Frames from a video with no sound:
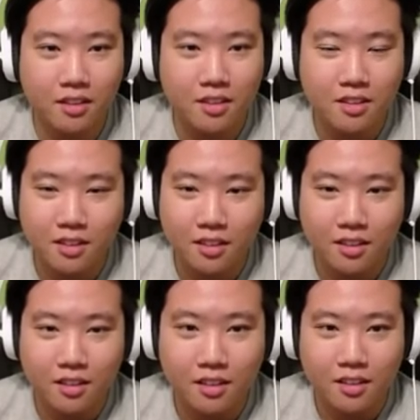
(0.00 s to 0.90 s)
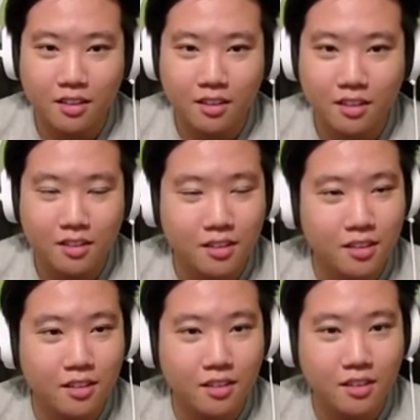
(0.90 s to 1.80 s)

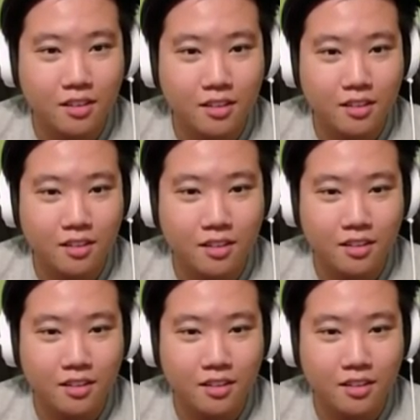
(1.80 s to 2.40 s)
No one is speaking in this clip.